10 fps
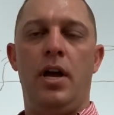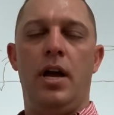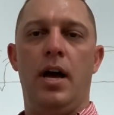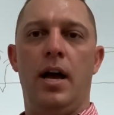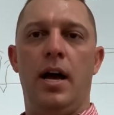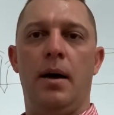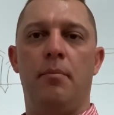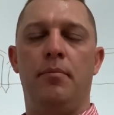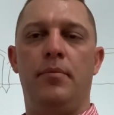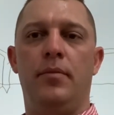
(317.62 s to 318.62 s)

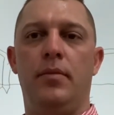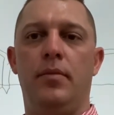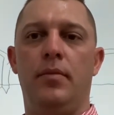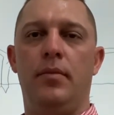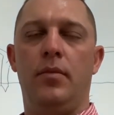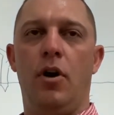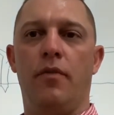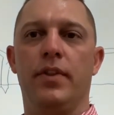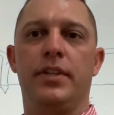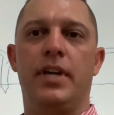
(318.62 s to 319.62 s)

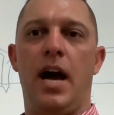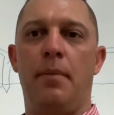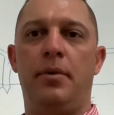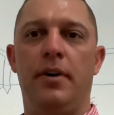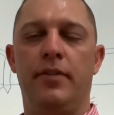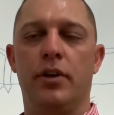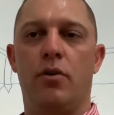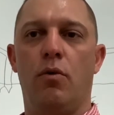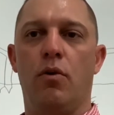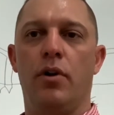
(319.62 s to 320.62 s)
over the top of your
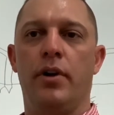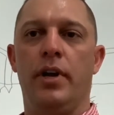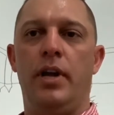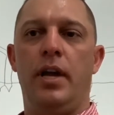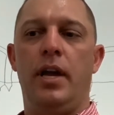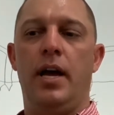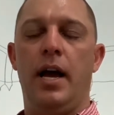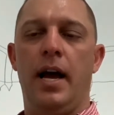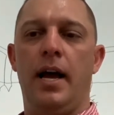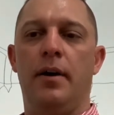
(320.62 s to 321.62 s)
corn
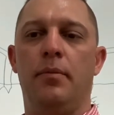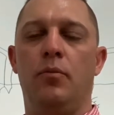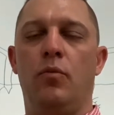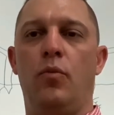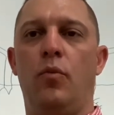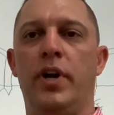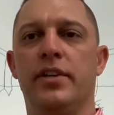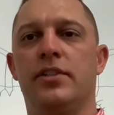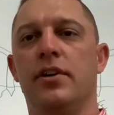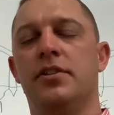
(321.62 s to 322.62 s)
when
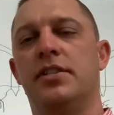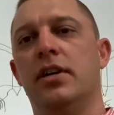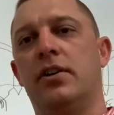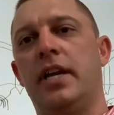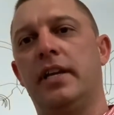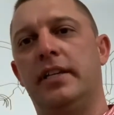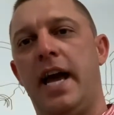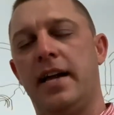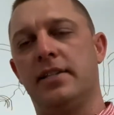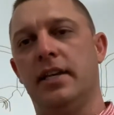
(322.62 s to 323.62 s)
it starts silking and
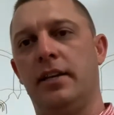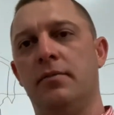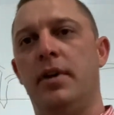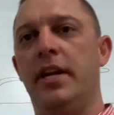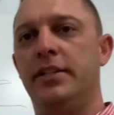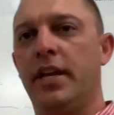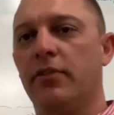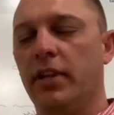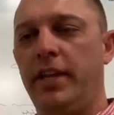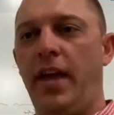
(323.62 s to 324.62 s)
tasseling. And
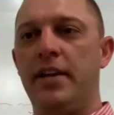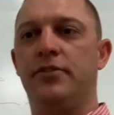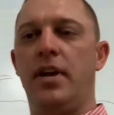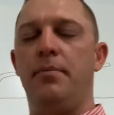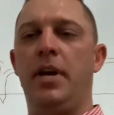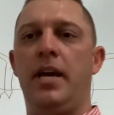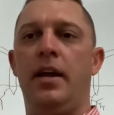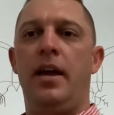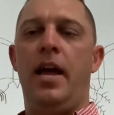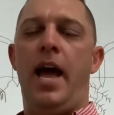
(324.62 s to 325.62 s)
generally that
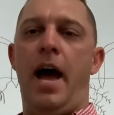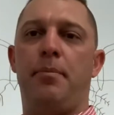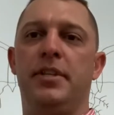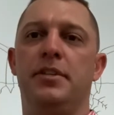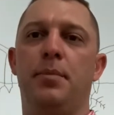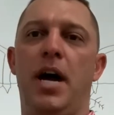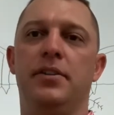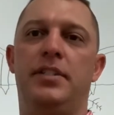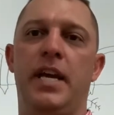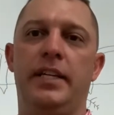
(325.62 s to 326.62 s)
treatment happens
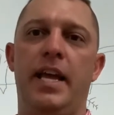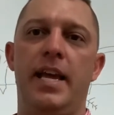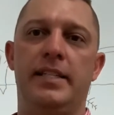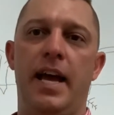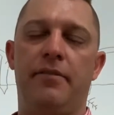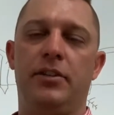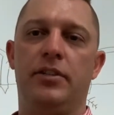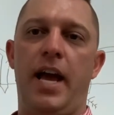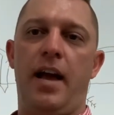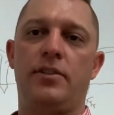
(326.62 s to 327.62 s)
about 10 days
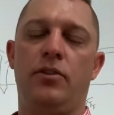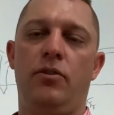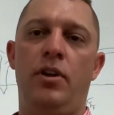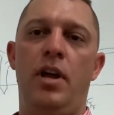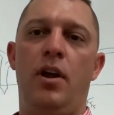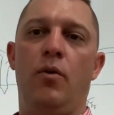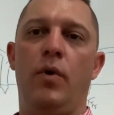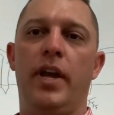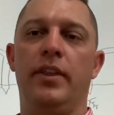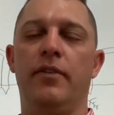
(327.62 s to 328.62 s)
after tassel,
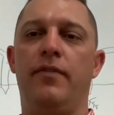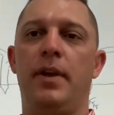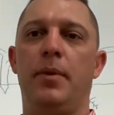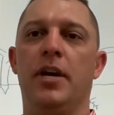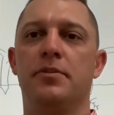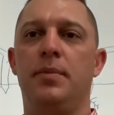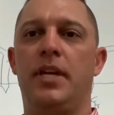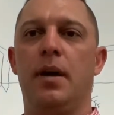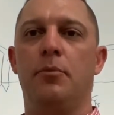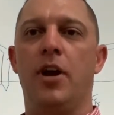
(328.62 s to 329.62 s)
when the females
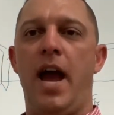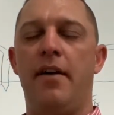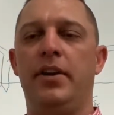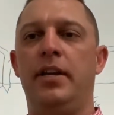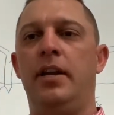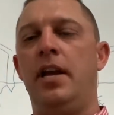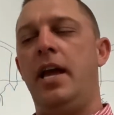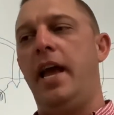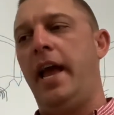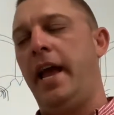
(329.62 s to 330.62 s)
become gravid
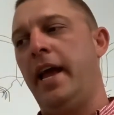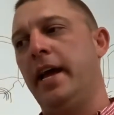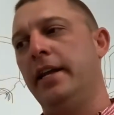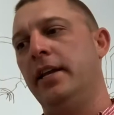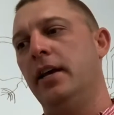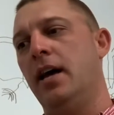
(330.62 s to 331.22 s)
and